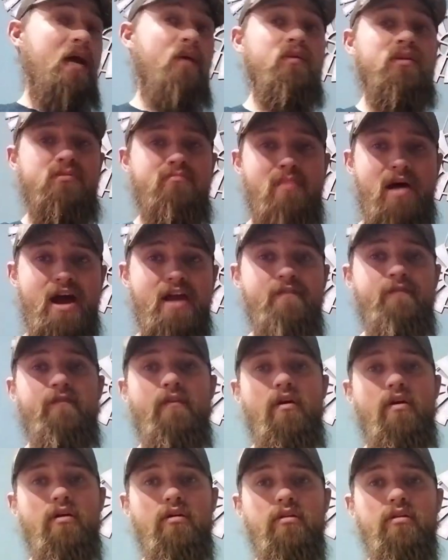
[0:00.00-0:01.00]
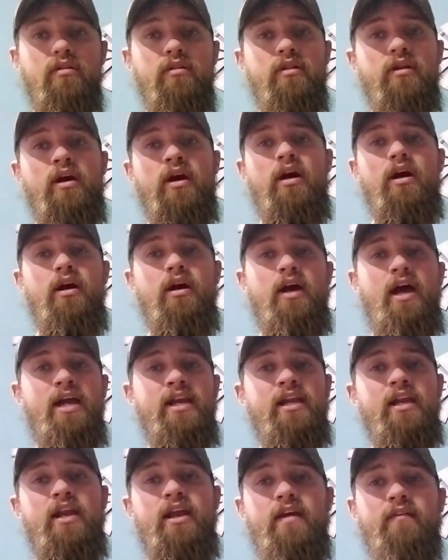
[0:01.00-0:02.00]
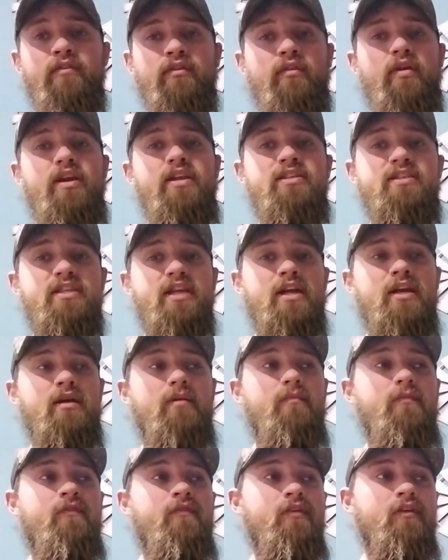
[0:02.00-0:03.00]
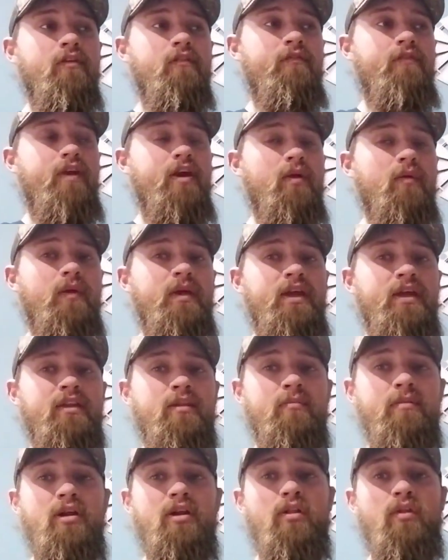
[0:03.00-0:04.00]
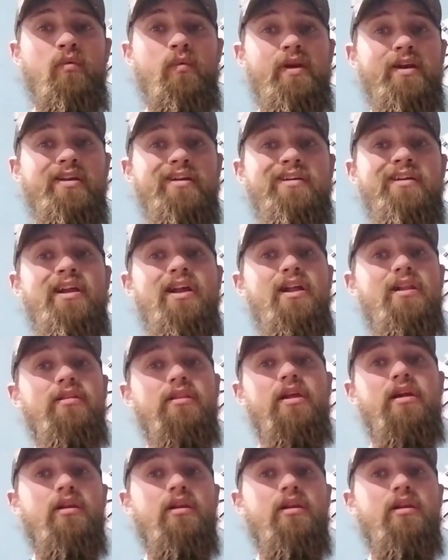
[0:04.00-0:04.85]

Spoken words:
That was my fault. I didn't have the right setup for farrowing in the middle of winter,